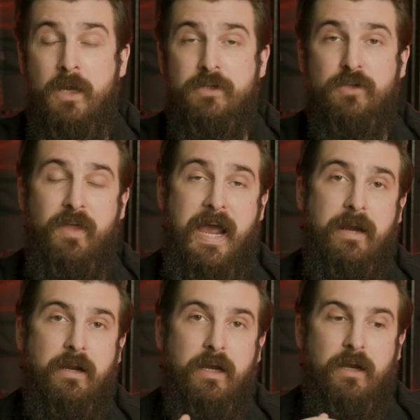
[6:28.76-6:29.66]
so
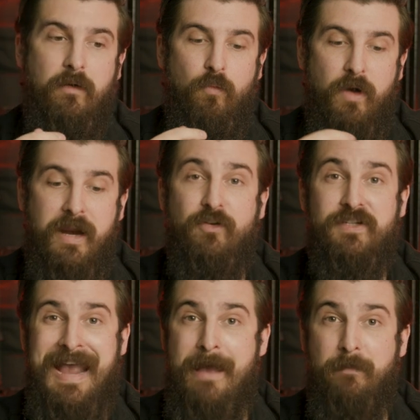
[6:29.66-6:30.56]
that
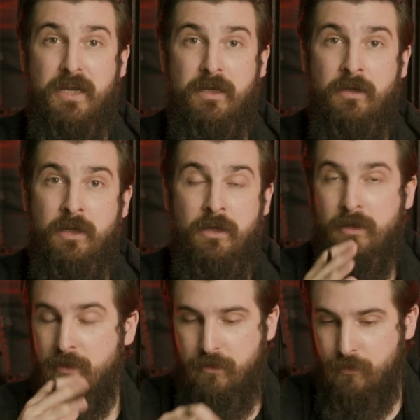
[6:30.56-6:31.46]
whatever's happening
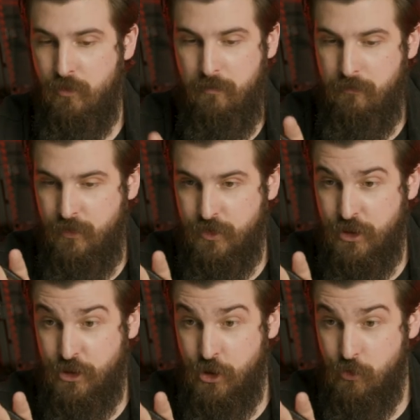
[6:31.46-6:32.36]
through
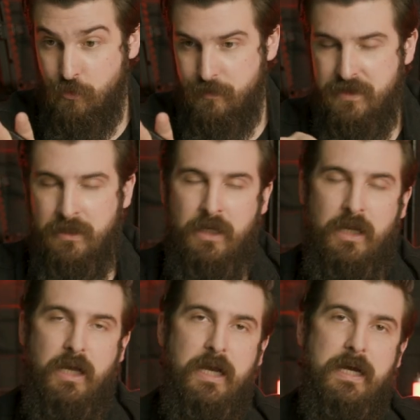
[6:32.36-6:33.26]
the tubes,
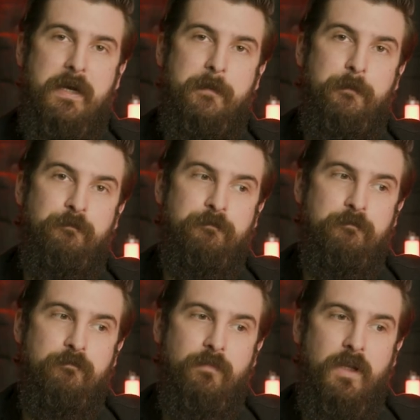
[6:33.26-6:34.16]

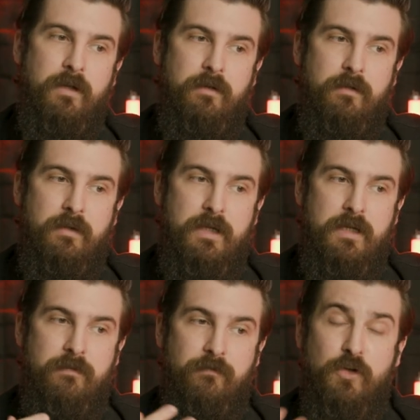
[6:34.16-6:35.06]

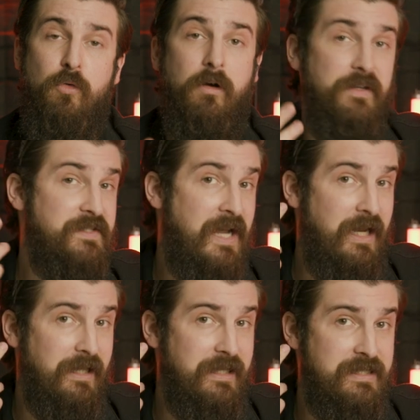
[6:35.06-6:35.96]
the viewer is
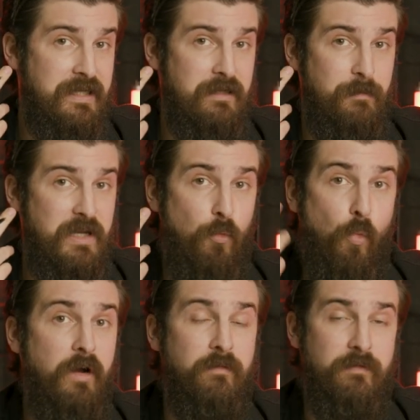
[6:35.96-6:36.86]
not listening to me in
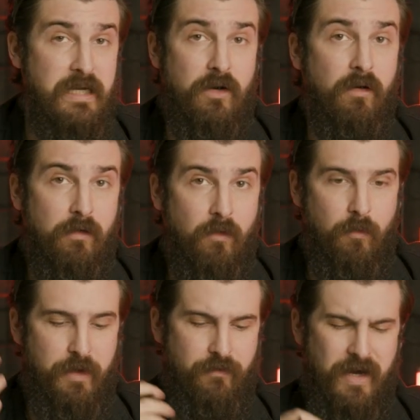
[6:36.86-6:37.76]
one ear
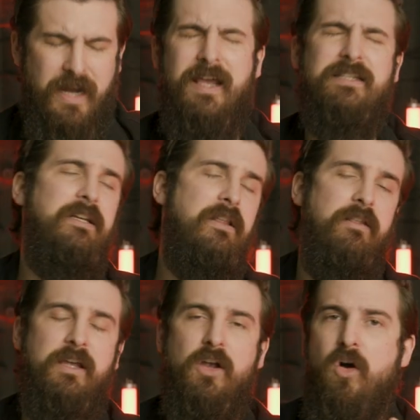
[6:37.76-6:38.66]
or whatever. And that's
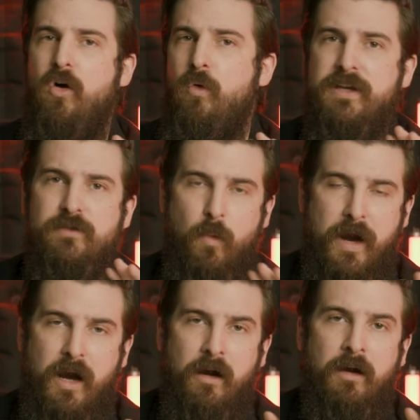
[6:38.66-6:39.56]
another thing. Always
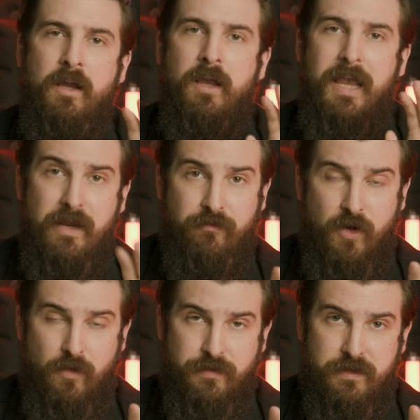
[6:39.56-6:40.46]
wear
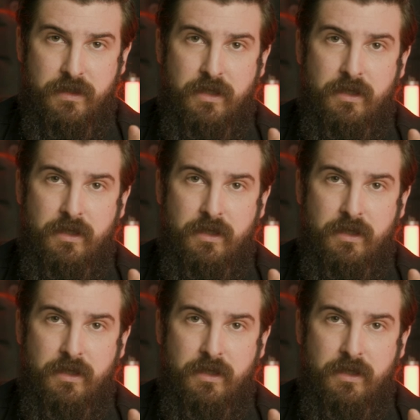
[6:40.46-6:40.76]
headphones.